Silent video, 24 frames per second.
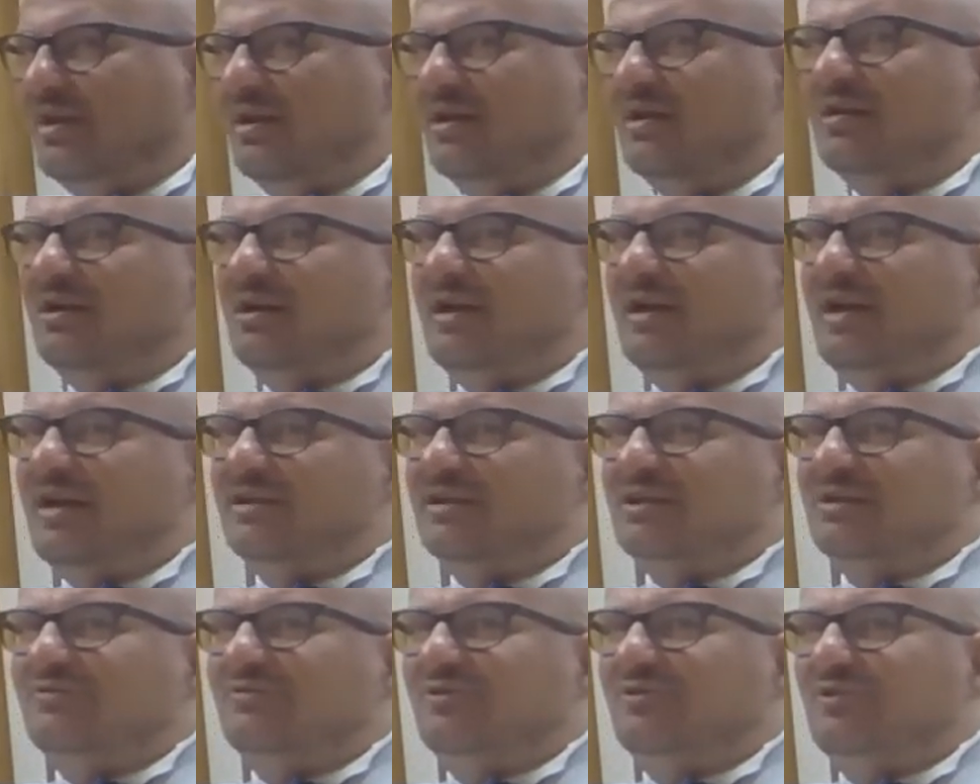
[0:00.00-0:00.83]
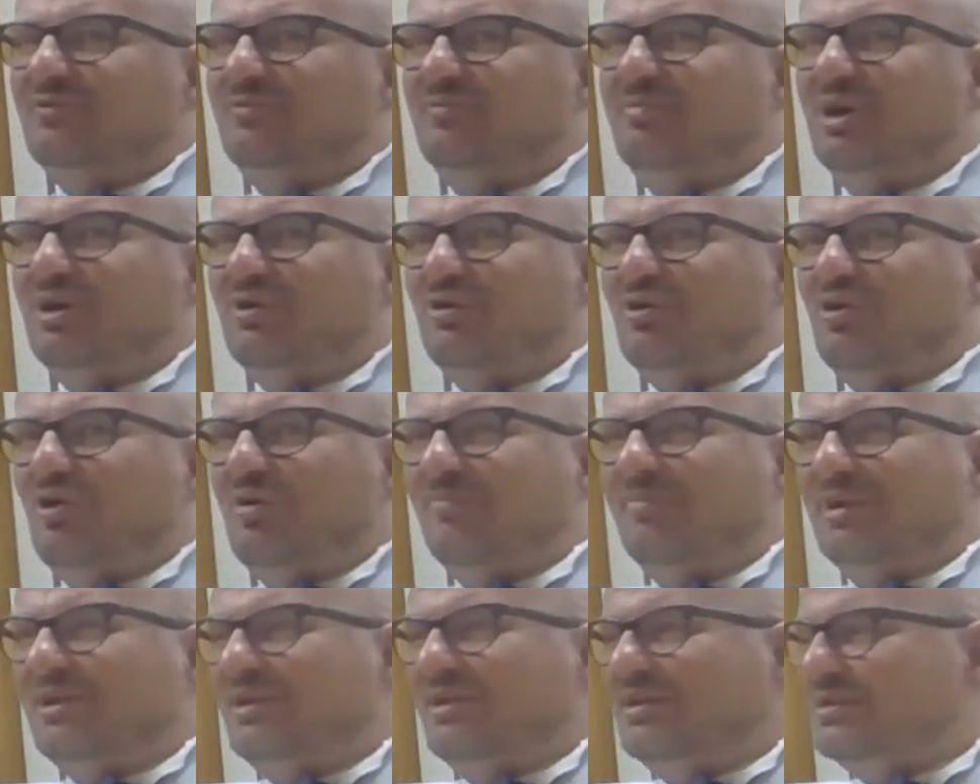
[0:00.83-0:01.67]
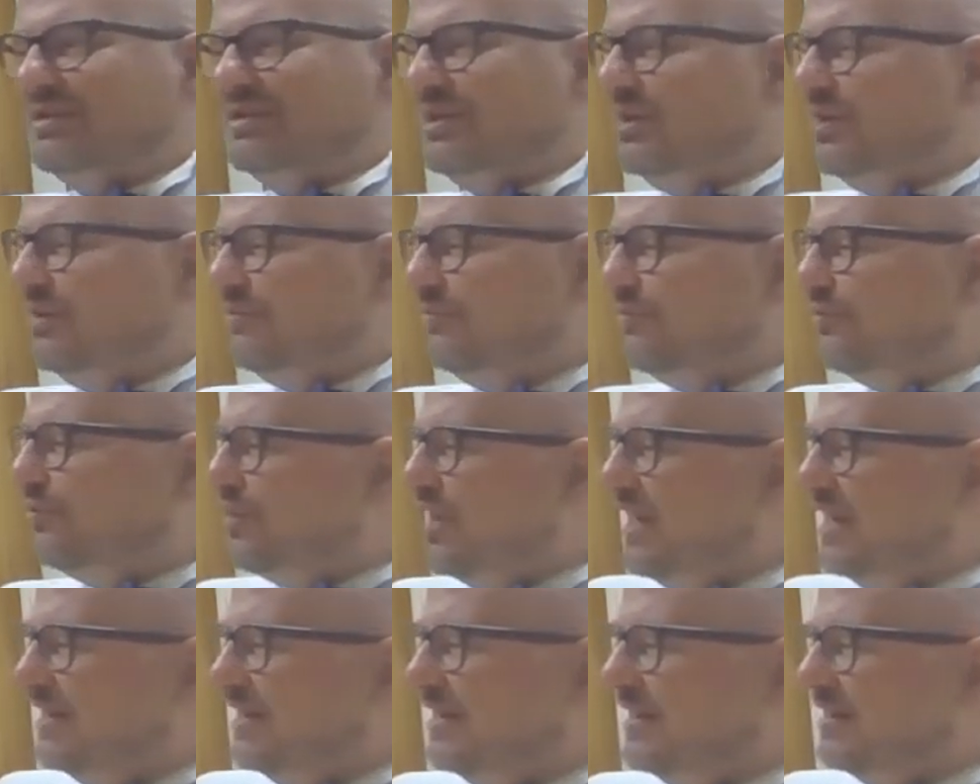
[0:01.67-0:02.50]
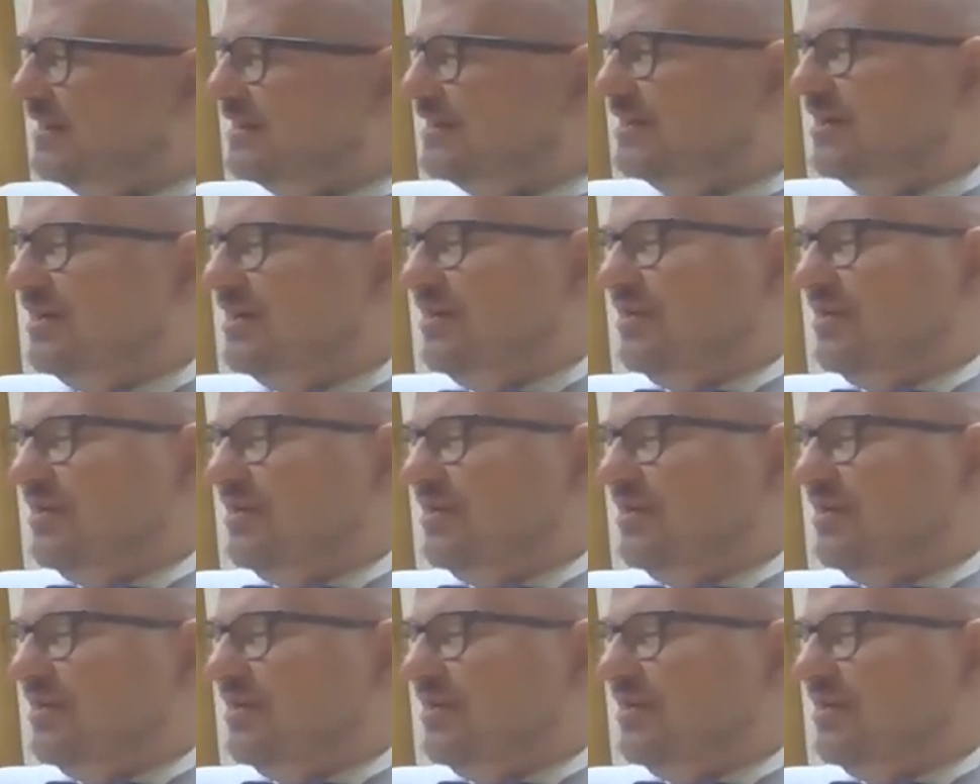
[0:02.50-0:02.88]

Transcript: related with big companies in Lithuania.